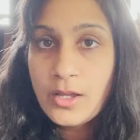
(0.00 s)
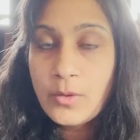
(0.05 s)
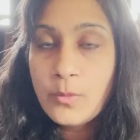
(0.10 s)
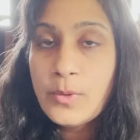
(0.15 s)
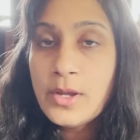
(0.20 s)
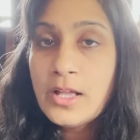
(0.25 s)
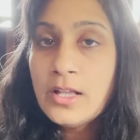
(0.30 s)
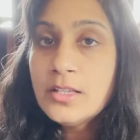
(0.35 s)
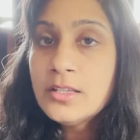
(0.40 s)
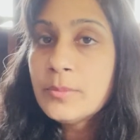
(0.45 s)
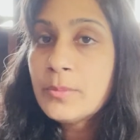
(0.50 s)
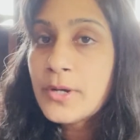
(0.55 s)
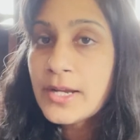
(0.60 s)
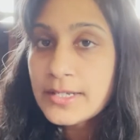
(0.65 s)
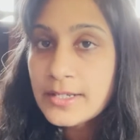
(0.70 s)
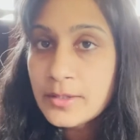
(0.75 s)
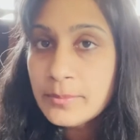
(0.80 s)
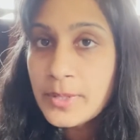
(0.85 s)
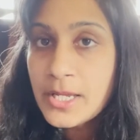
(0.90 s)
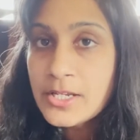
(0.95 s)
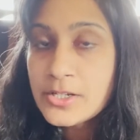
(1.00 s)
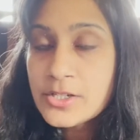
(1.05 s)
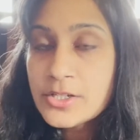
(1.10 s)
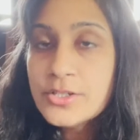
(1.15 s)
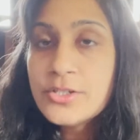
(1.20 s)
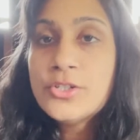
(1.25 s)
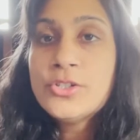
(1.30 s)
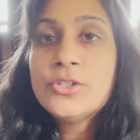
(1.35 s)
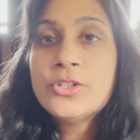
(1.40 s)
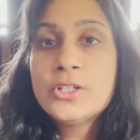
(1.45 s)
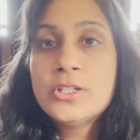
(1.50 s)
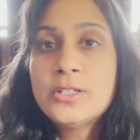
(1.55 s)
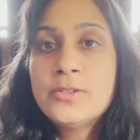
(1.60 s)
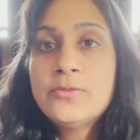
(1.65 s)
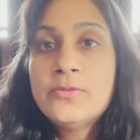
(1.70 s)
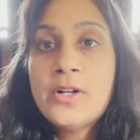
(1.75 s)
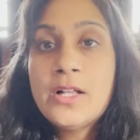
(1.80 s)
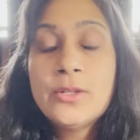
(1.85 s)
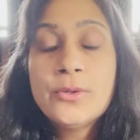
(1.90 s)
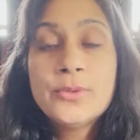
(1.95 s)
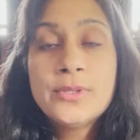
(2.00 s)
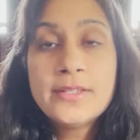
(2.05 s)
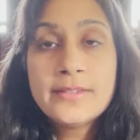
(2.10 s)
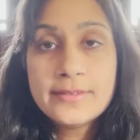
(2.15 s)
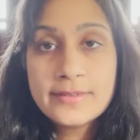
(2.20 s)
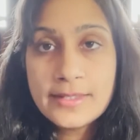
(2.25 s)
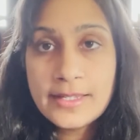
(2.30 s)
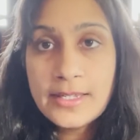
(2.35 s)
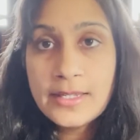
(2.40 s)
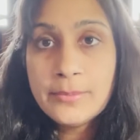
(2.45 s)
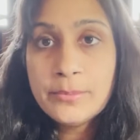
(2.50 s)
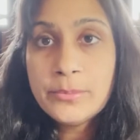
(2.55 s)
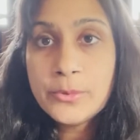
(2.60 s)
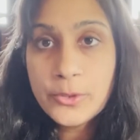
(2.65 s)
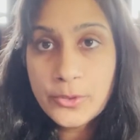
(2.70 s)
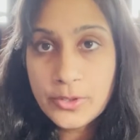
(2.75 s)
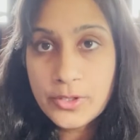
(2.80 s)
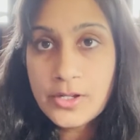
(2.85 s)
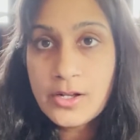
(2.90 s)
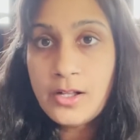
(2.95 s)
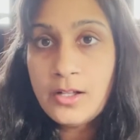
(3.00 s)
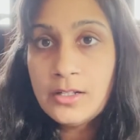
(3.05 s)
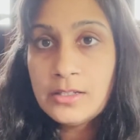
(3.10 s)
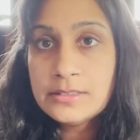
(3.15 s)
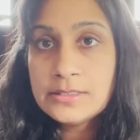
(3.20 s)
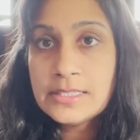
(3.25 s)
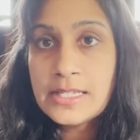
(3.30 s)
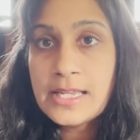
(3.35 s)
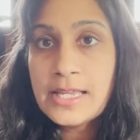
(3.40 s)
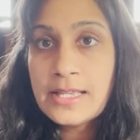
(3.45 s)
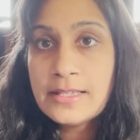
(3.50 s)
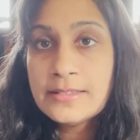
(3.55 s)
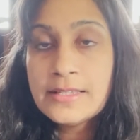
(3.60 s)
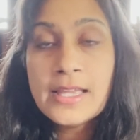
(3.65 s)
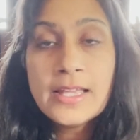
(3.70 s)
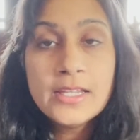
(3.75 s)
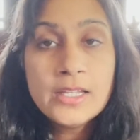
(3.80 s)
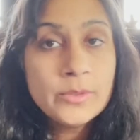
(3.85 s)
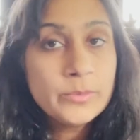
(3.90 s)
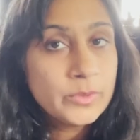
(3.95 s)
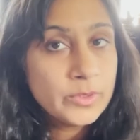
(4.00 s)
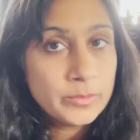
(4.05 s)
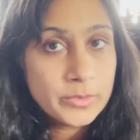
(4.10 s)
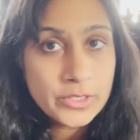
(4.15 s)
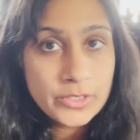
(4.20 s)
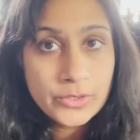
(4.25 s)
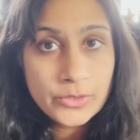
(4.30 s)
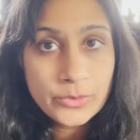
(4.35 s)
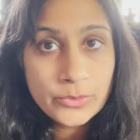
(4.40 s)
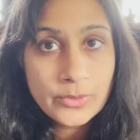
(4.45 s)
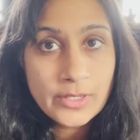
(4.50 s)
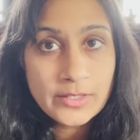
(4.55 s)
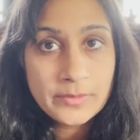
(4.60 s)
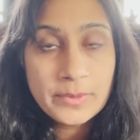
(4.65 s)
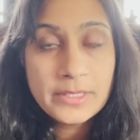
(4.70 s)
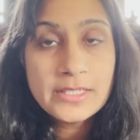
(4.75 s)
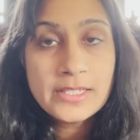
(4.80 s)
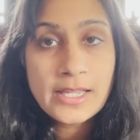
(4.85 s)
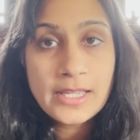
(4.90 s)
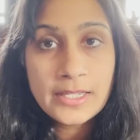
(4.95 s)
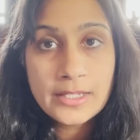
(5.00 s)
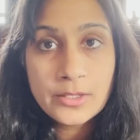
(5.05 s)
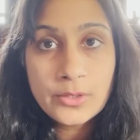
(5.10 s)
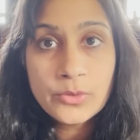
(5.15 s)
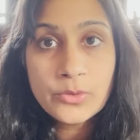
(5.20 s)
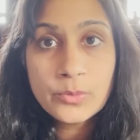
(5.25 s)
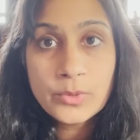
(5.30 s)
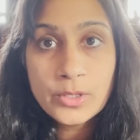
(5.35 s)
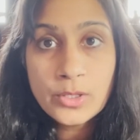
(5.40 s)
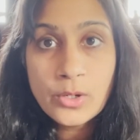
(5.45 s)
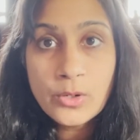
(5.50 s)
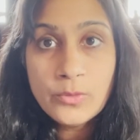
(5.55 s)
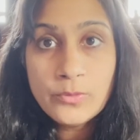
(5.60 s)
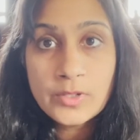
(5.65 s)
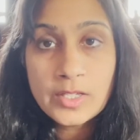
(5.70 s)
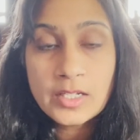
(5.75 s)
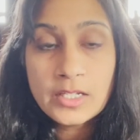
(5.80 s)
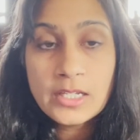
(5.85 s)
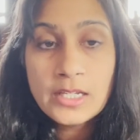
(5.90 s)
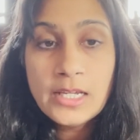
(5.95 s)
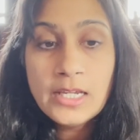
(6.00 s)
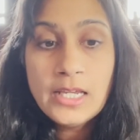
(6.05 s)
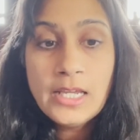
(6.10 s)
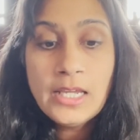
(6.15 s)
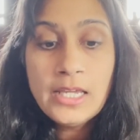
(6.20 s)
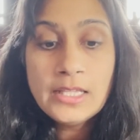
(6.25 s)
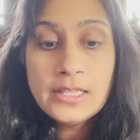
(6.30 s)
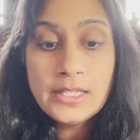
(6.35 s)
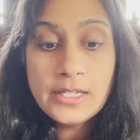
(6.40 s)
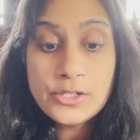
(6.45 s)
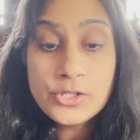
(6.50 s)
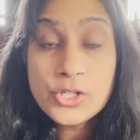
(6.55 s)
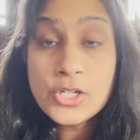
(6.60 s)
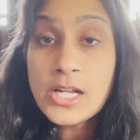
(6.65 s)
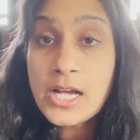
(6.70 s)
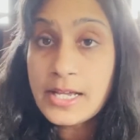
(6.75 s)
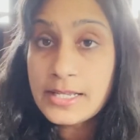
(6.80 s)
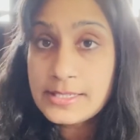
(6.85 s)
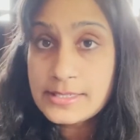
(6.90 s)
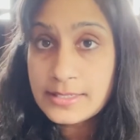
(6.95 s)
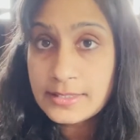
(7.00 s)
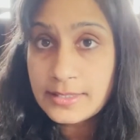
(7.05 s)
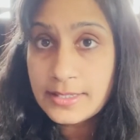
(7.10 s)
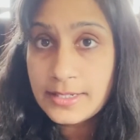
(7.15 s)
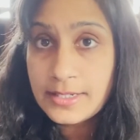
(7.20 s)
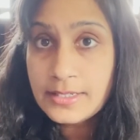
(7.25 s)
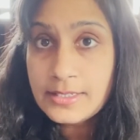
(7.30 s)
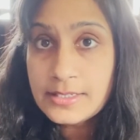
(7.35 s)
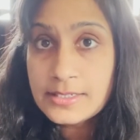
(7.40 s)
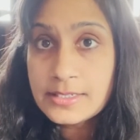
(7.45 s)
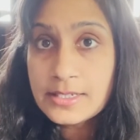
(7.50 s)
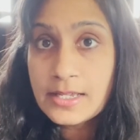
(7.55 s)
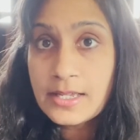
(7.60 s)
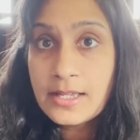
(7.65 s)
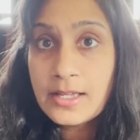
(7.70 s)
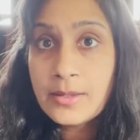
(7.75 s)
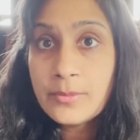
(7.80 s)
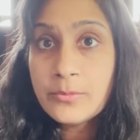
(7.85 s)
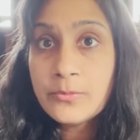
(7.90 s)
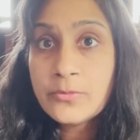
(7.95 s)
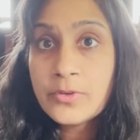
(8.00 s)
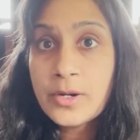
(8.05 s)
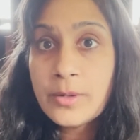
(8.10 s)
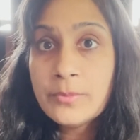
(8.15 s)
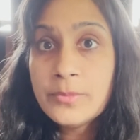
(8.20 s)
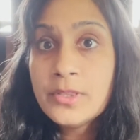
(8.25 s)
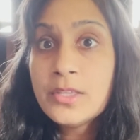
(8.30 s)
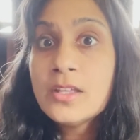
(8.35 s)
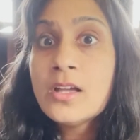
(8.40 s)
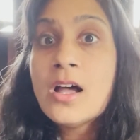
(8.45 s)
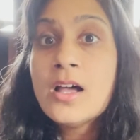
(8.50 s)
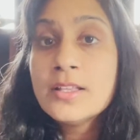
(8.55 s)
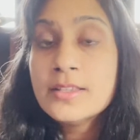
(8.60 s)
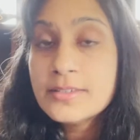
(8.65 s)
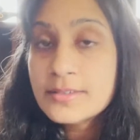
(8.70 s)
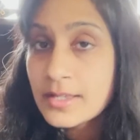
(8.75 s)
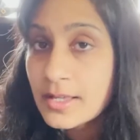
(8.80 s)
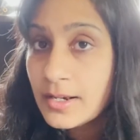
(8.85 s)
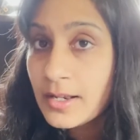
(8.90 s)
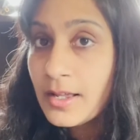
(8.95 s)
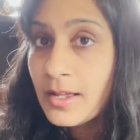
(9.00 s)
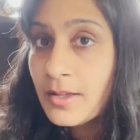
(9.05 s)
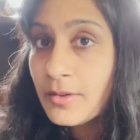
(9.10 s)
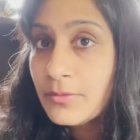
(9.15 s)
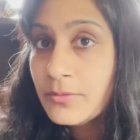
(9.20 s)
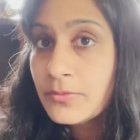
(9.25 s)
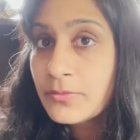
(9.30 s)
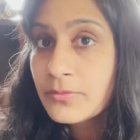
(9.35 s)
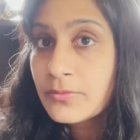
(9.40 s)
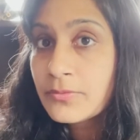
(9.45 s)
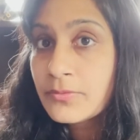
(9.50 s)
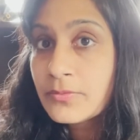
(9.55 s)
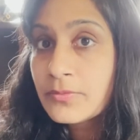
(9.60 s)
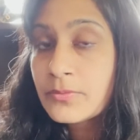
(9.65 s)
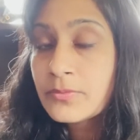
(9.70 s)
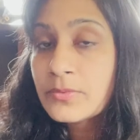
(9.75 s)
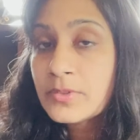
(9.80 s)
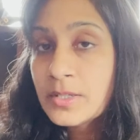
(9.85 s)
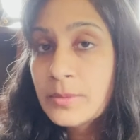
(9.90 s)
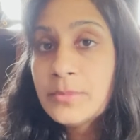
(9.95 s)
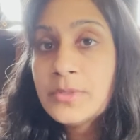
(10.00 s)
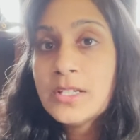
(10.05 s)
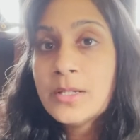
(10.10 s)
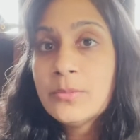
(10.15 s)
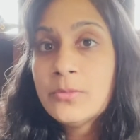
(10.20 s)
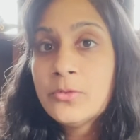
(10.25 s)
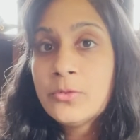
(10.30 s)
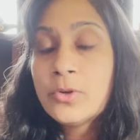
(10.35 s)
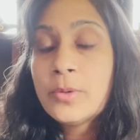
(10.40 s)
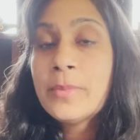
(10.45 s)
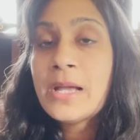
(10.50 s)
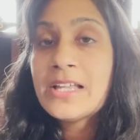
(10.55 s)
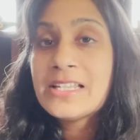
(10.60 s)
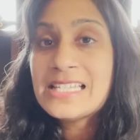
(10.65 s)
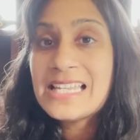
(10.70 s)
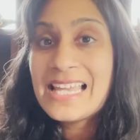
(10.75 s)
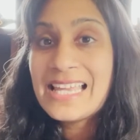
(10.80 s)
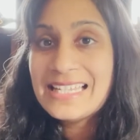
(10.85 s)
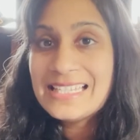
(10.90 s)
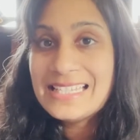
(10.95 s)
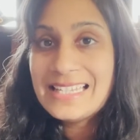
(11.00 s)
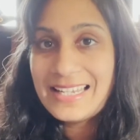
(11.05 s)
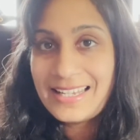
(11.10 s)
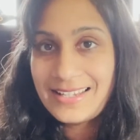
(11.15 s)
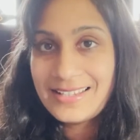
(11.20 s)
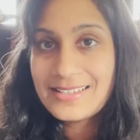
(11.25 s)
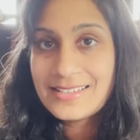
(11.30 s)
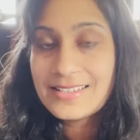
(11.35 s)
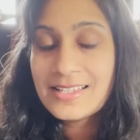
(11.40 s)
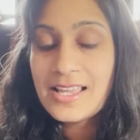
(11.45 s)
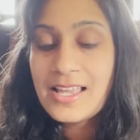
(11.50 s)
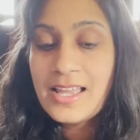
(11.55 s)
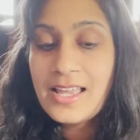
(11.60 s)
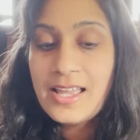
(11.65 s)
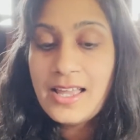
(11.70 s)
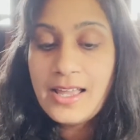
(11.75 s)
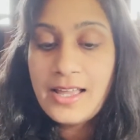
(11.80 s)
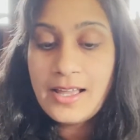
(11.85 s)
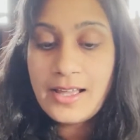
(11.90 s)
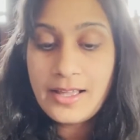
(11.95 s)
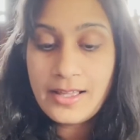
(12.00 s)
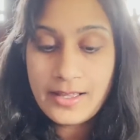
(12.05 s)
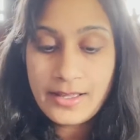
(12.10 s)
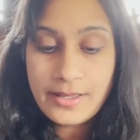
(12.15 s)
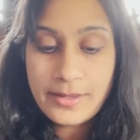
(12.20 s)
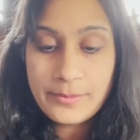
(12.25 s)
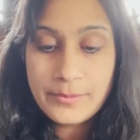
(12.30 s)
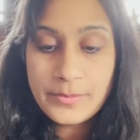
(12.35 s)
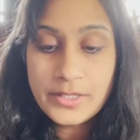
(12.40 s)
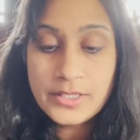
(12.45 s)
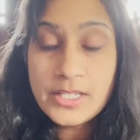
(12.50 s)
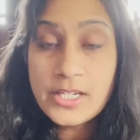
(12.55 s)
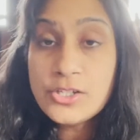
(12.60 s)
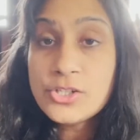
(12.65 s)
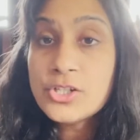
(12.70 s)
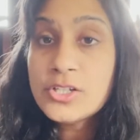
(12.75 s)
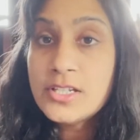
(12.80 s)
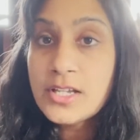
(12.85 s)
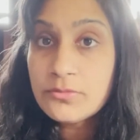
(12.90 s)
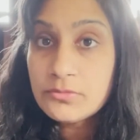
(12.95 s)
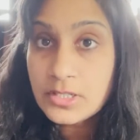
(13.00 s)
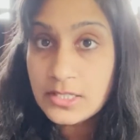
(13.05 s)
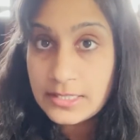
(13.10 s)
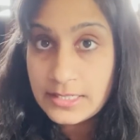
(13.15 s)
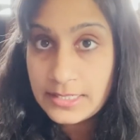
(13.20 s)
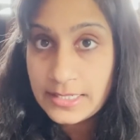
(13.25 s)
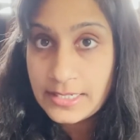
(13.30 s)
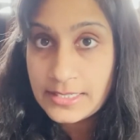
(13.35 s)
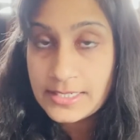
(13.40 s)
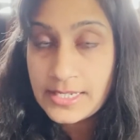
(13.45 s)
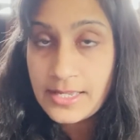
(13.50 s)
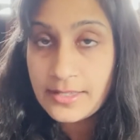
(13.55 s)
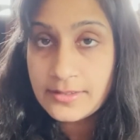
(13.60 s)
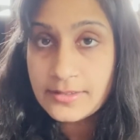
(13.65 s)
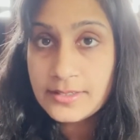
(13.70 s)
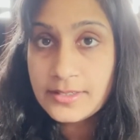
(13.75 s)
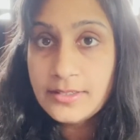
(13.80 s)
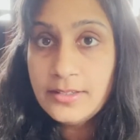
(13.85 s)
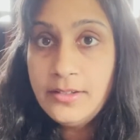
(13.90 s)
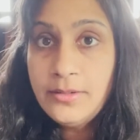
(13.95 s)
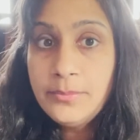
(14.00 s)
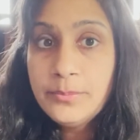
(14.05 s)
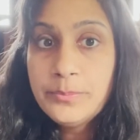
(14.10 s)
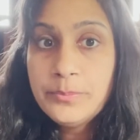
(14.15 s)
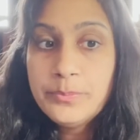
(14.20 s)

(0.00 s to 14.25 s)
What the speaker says: Well, the pregnant patients should follow the same protocols as any woman who has been diagnosed with COVID. They should isolate from the onset of symptoms for about 10 days. They should definitely get tested.